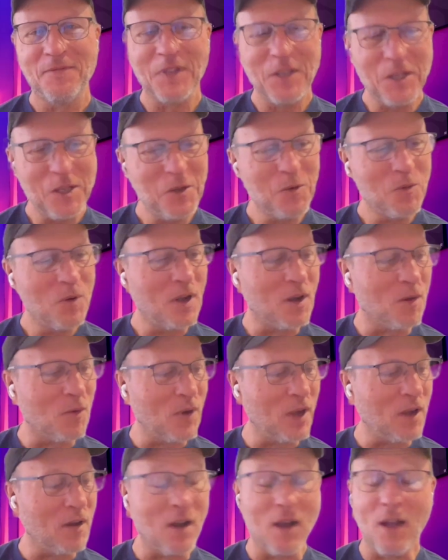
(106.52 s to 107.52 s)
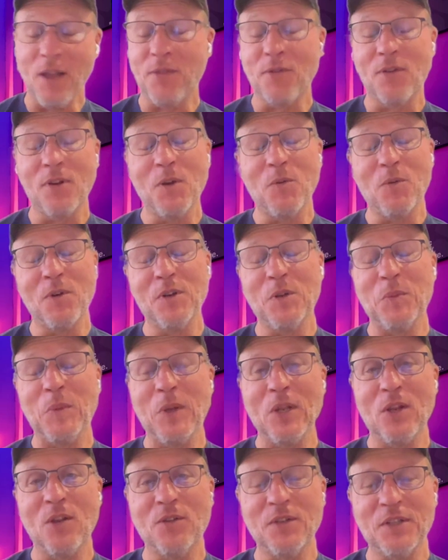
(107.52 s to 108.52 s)
Here you are. Well, I thought I wanted to
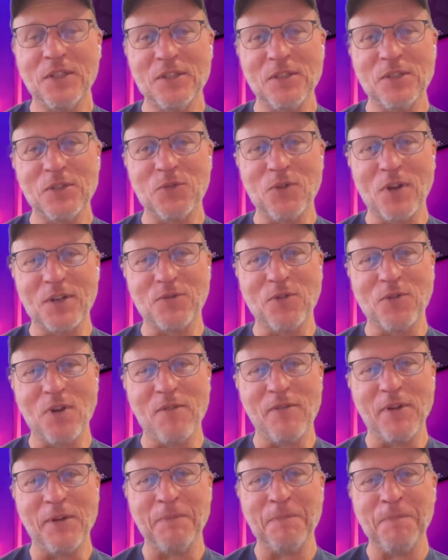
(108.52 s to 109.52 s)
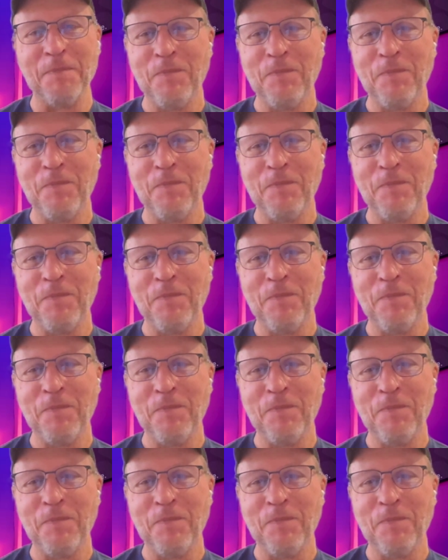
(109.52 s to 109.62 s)
be a long-distance truck driver.